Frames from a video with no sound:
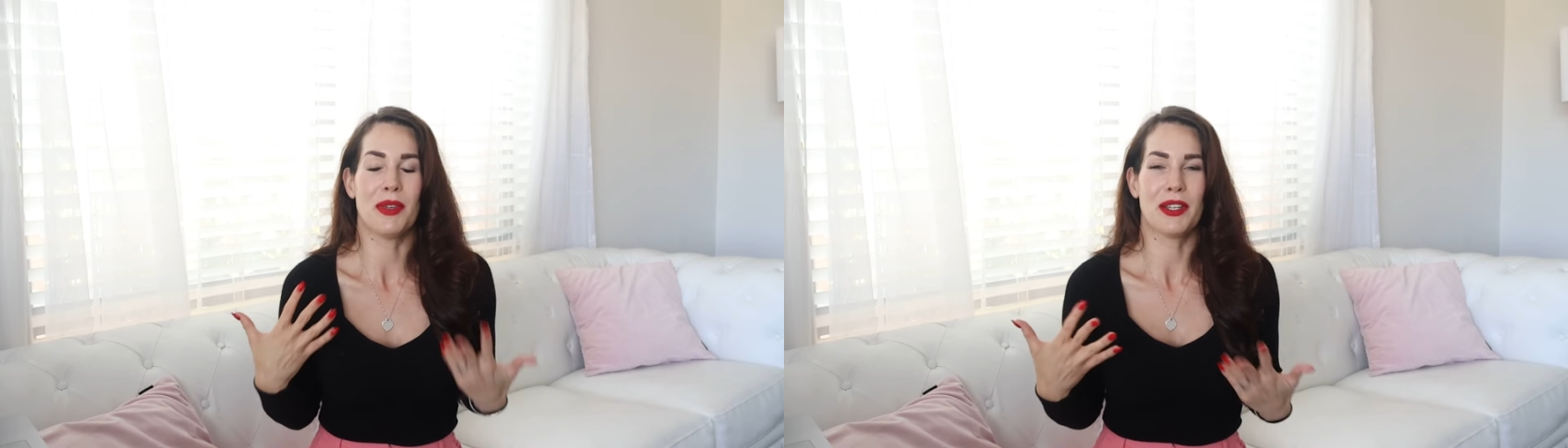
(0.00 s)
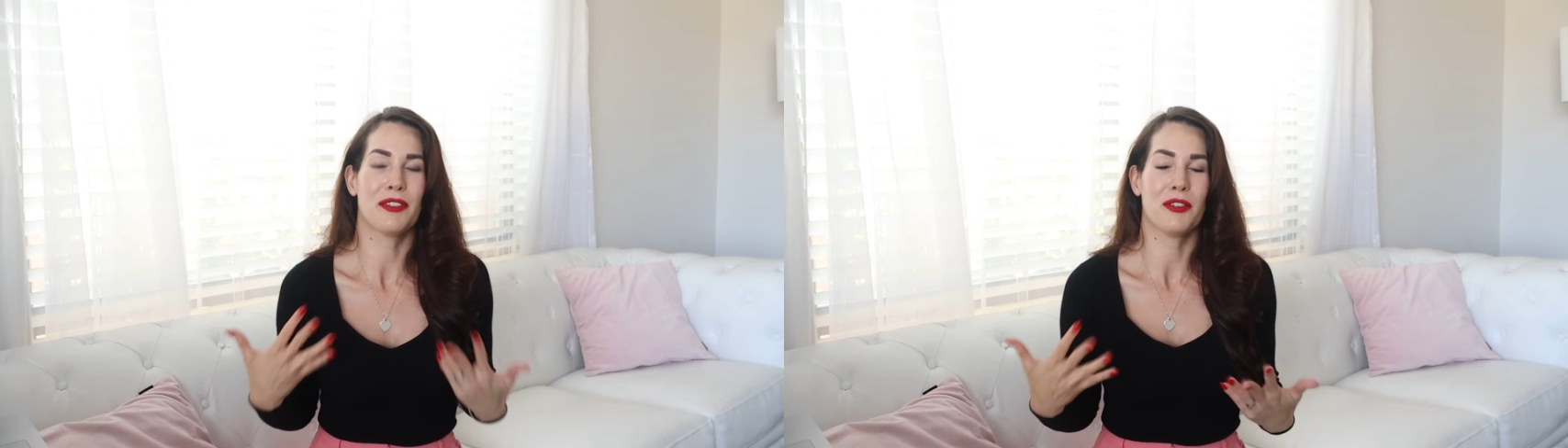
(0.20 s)

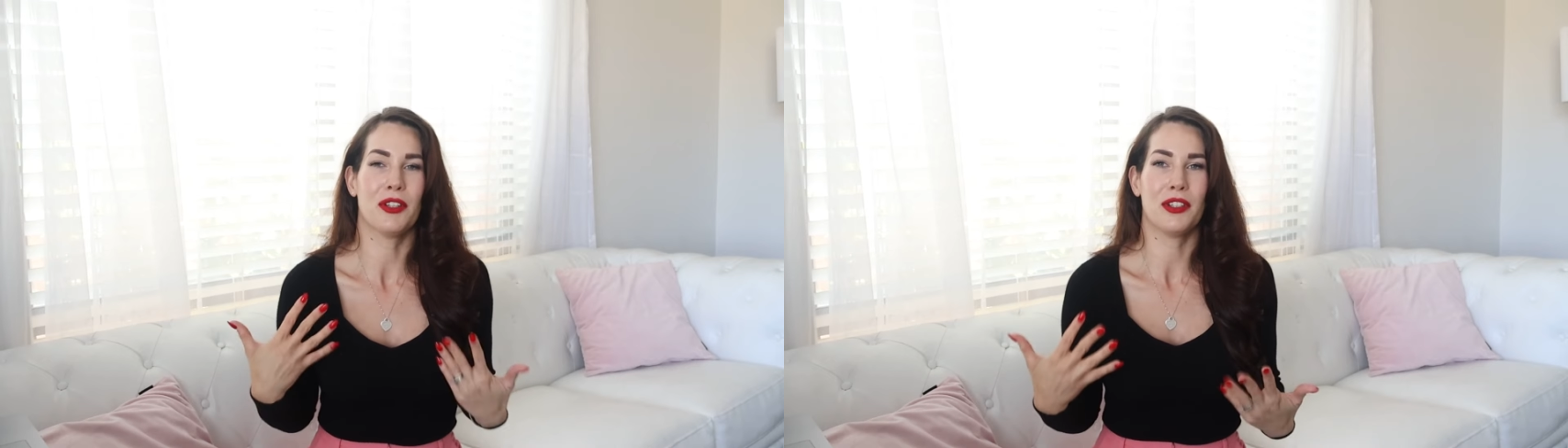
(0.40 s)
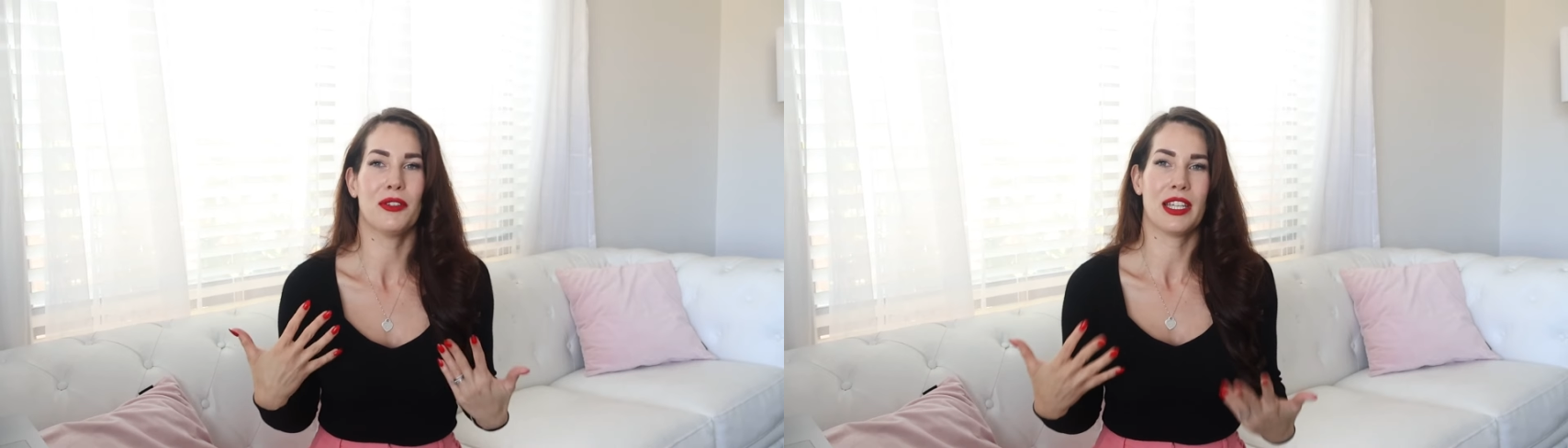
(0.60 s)
because if you're
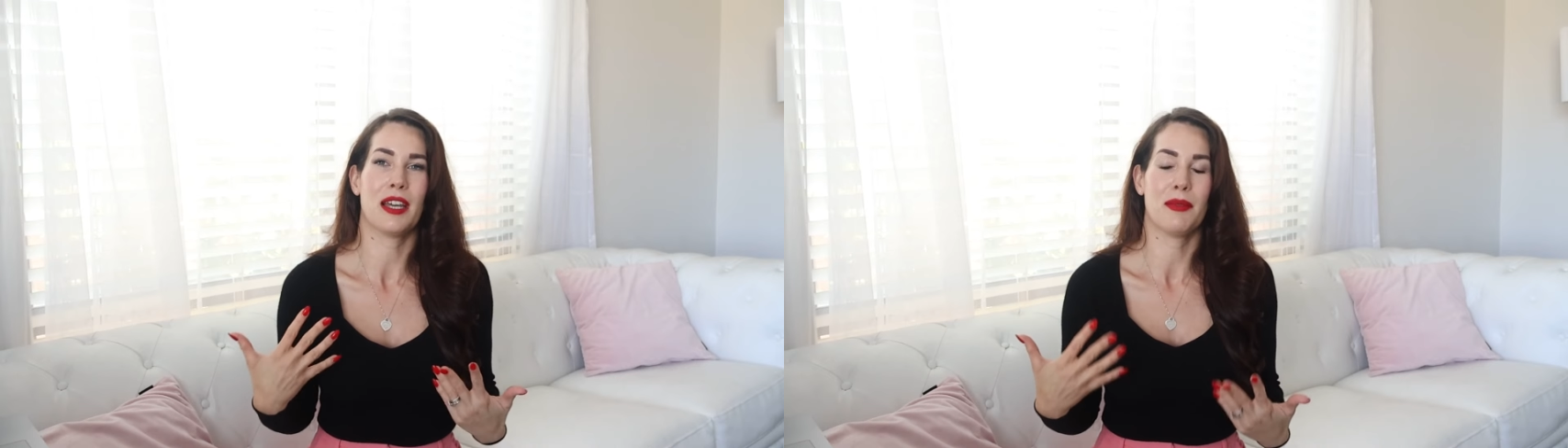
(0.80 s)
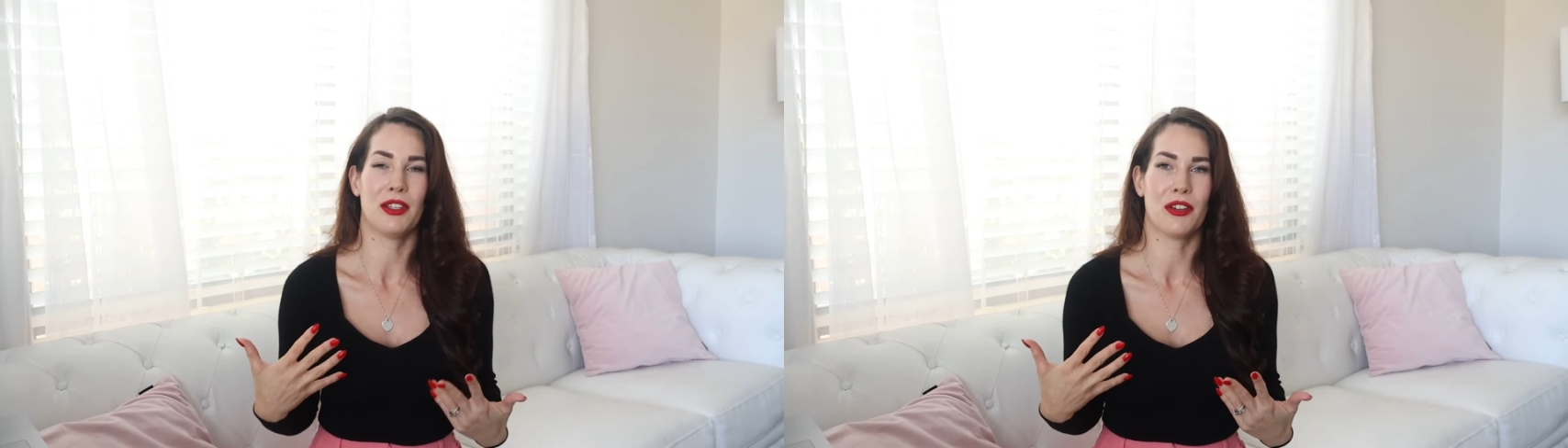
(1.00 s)
not looking
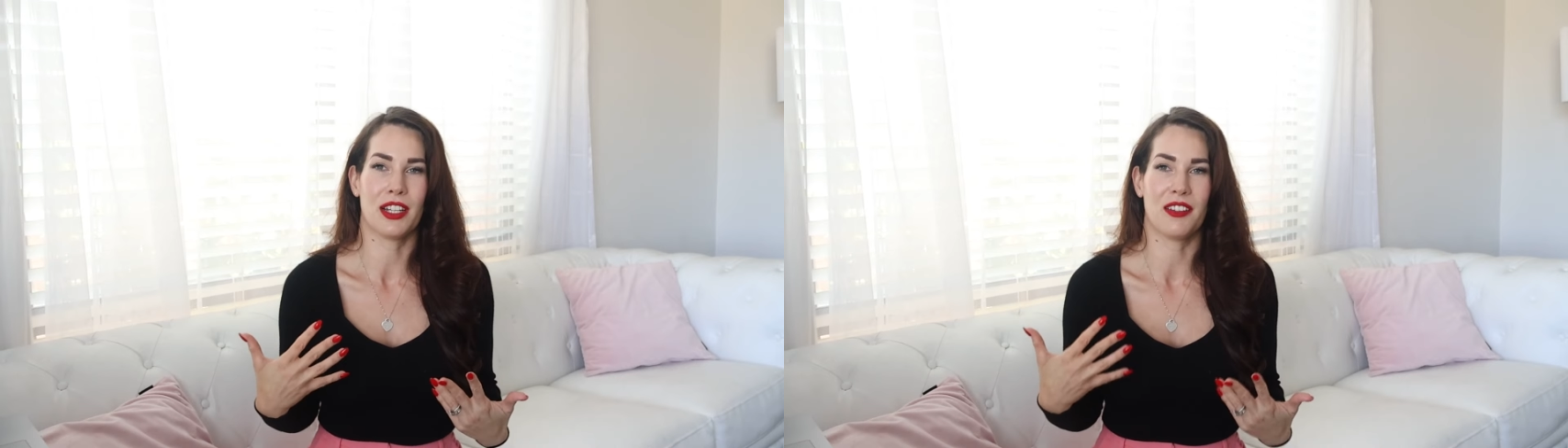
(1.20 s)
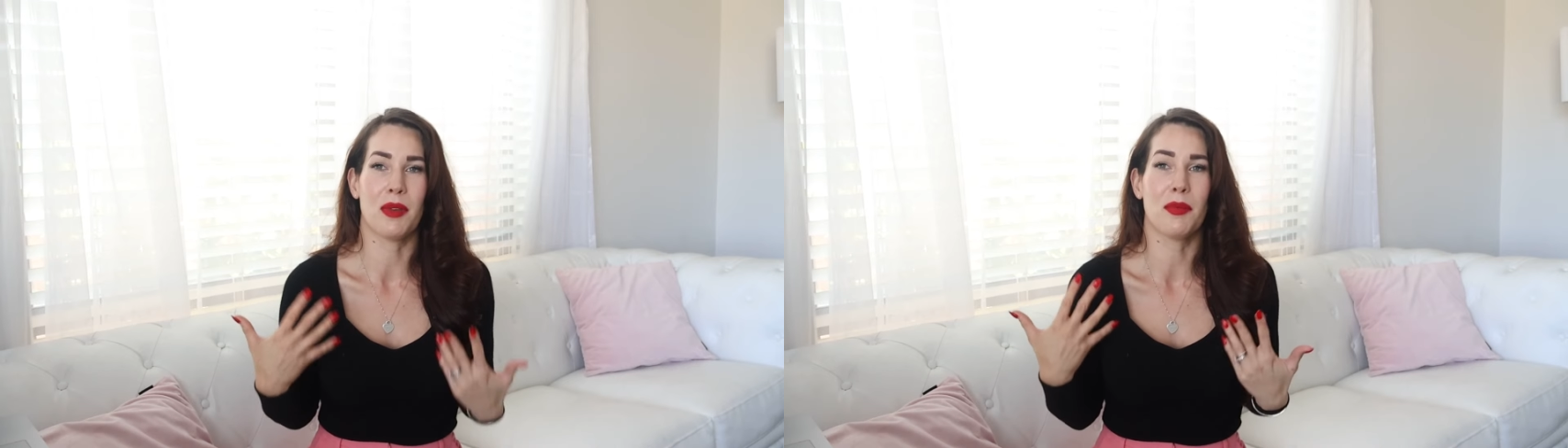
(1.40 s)
at me long enough,